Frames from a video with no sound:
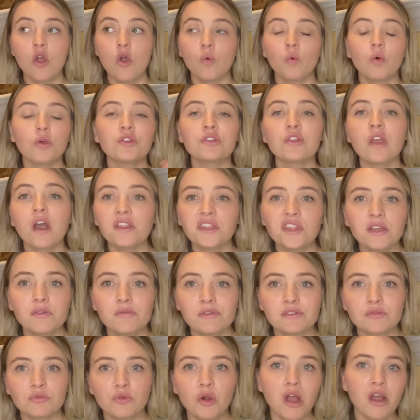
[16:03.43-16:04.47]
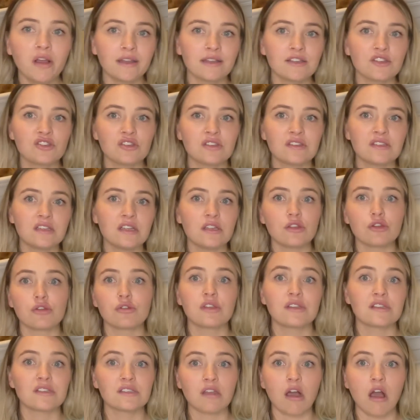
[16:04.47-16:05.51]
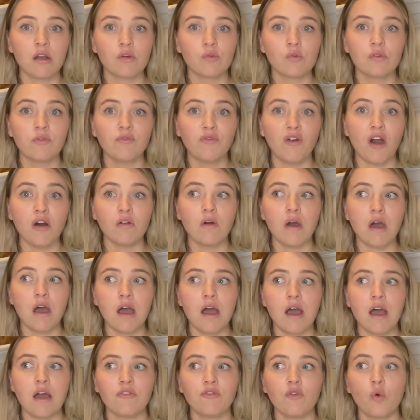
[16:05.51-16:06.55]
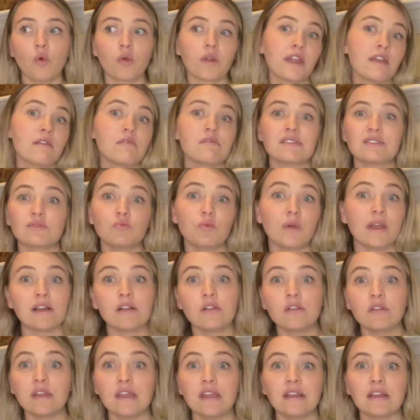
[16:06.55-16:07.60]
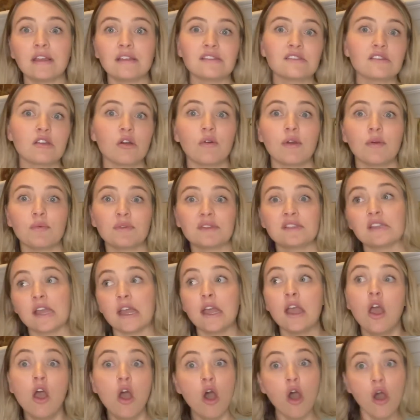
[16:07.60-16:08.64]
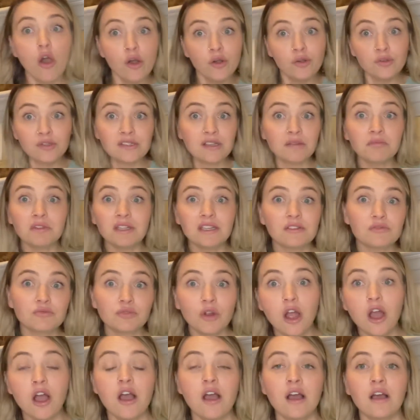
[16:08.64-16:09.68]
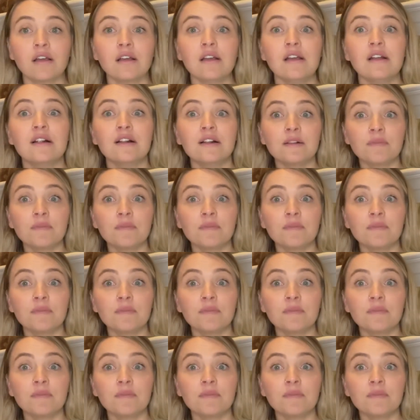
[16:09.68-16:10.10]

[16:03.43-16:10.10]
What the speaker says: Well, nothing was wrong. It's just either the sock would fall off or he was wiggling, and so it would say, oh, something's wrong.